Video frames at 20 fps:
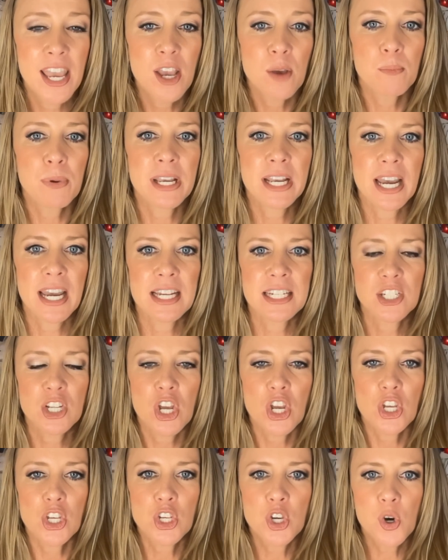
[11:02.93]
because
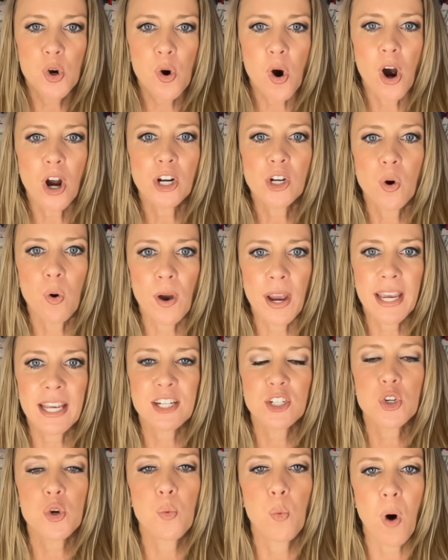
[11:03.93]
you are going
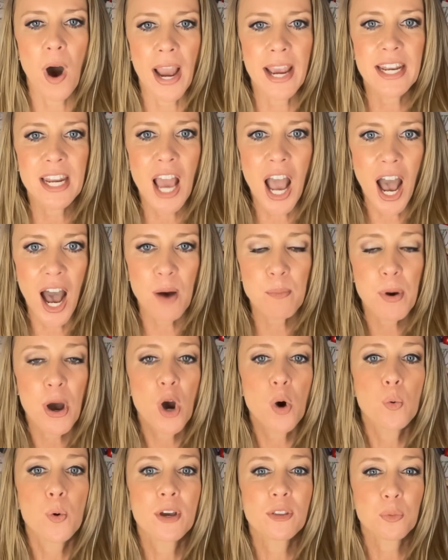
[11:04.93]
to wind up
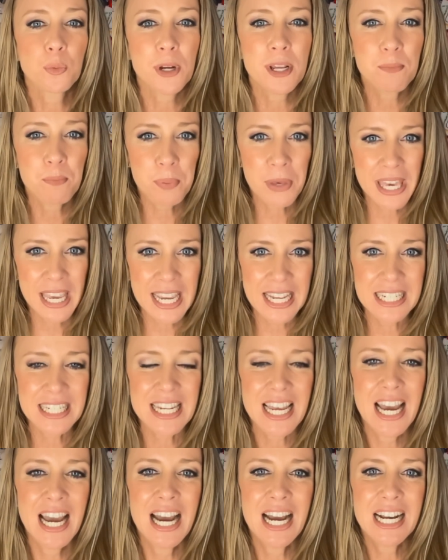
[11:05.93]
with repeat
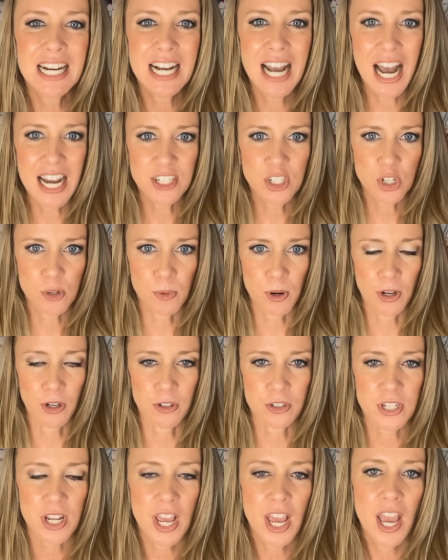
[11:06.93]

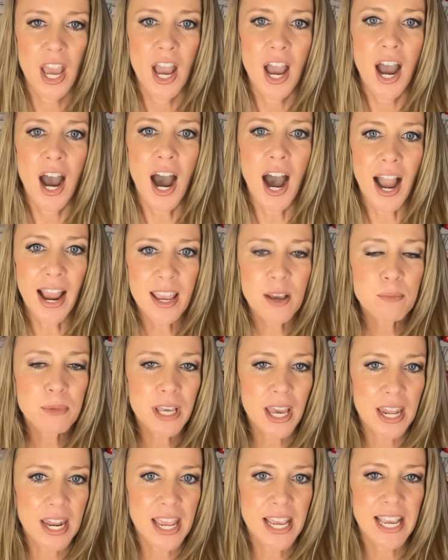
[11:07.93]
customers. I am
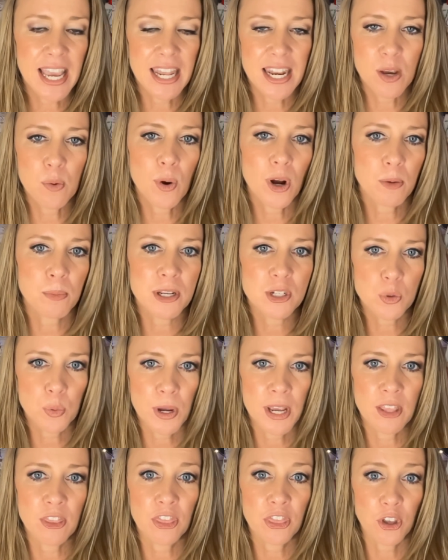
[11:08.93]
getting anywhere
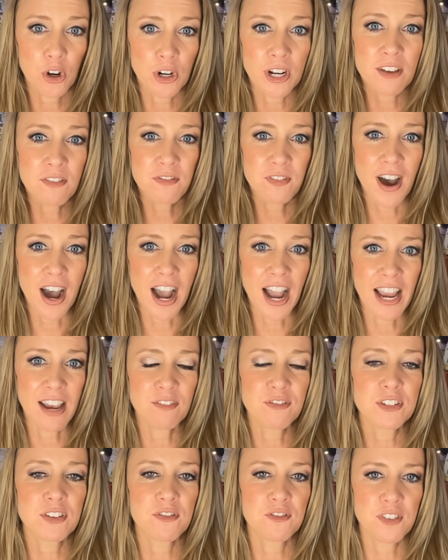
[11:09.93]
between 35
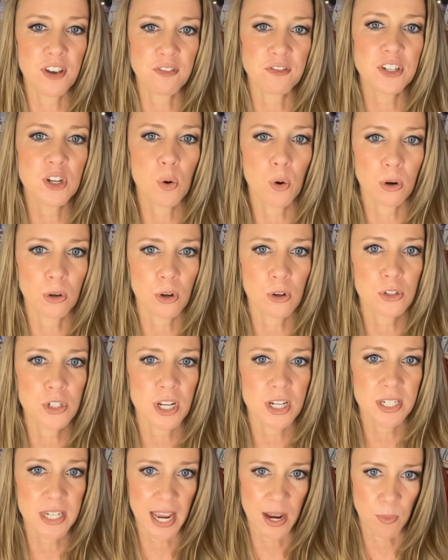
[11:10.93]
to 50 orders a
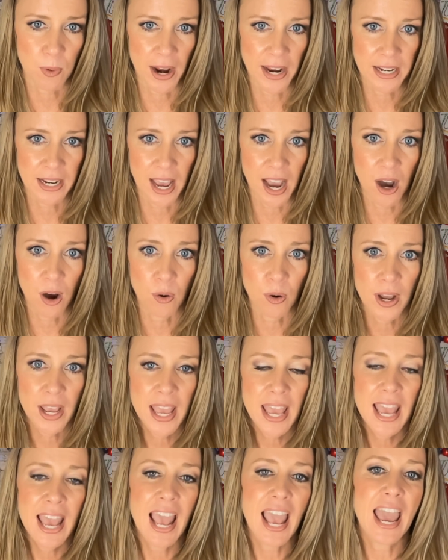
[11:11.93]
day right now.
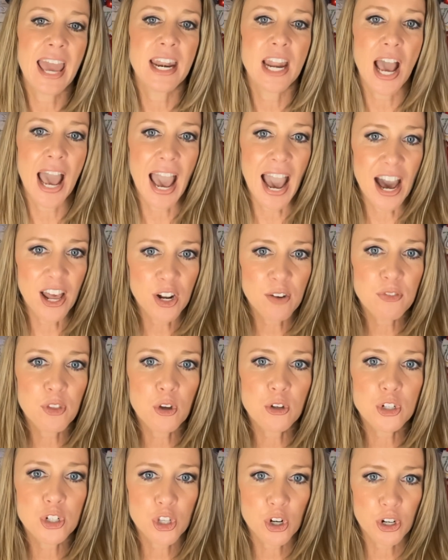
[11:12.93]
And out of
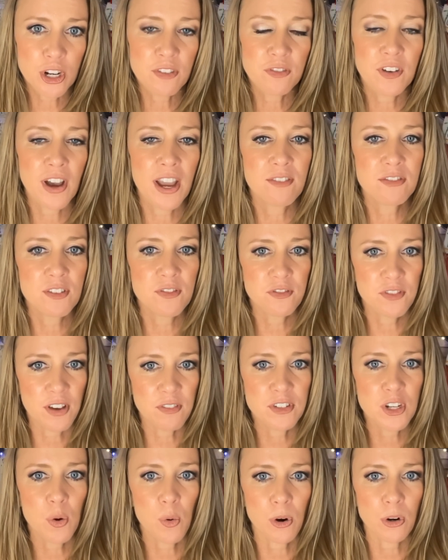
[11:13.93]
those 35 to
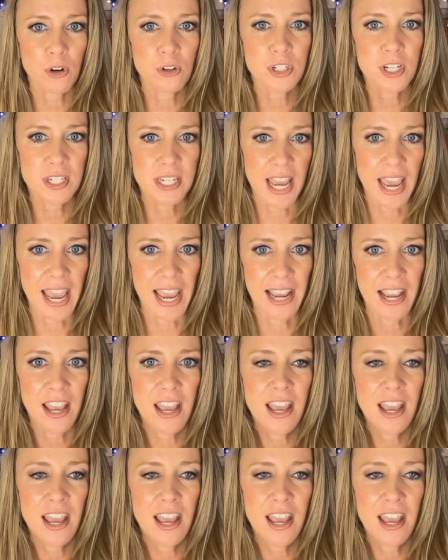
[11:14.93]
50 orders a day,